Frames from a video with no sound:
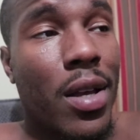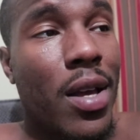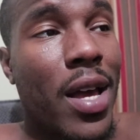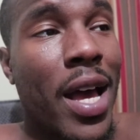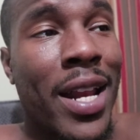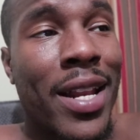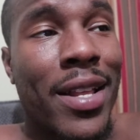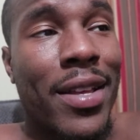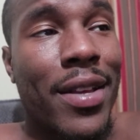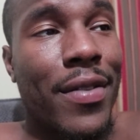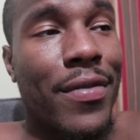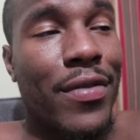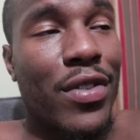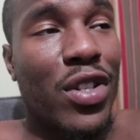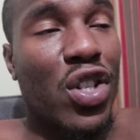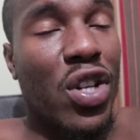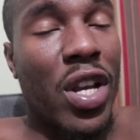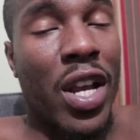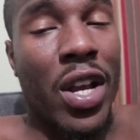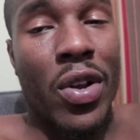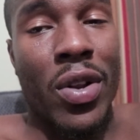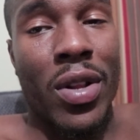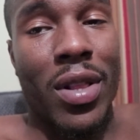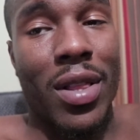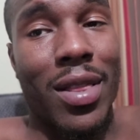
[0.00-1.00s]
I didn't have a
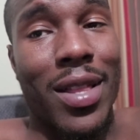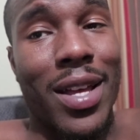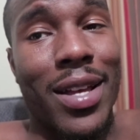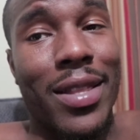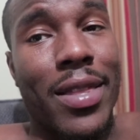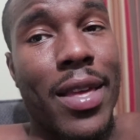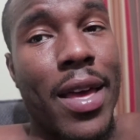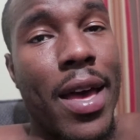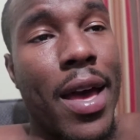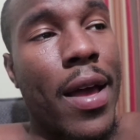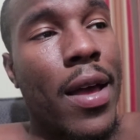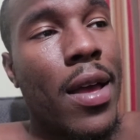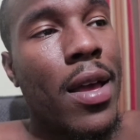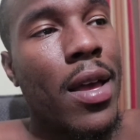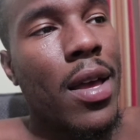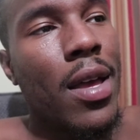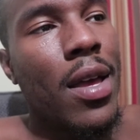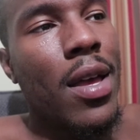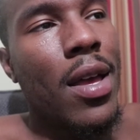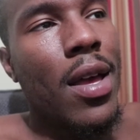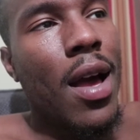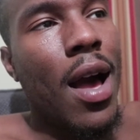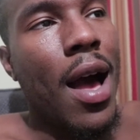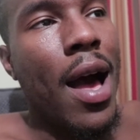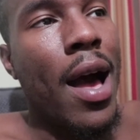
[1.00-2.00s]
shake or anything like that
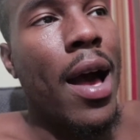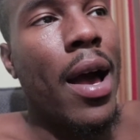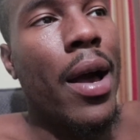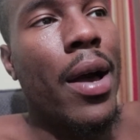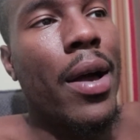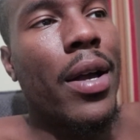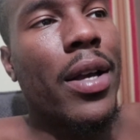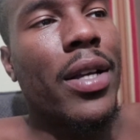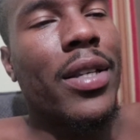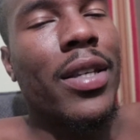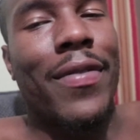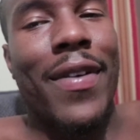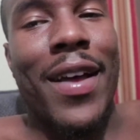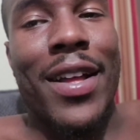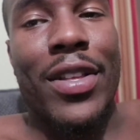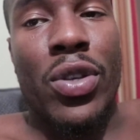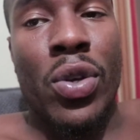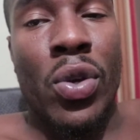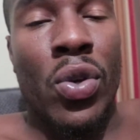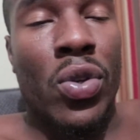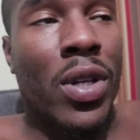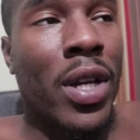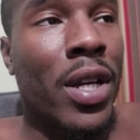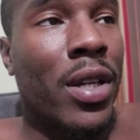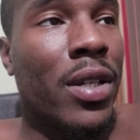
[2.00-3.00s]
because uh, I've had
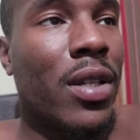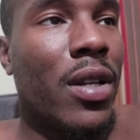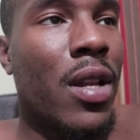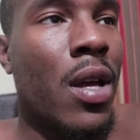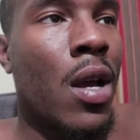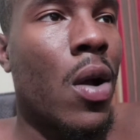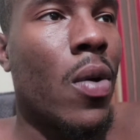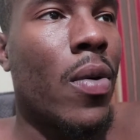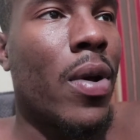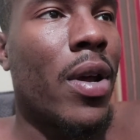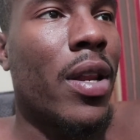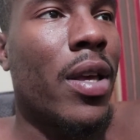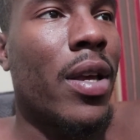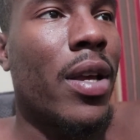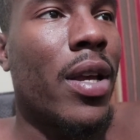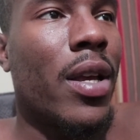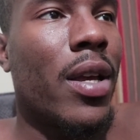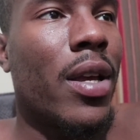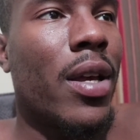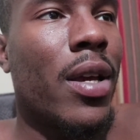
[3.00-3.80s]
two shakes today already,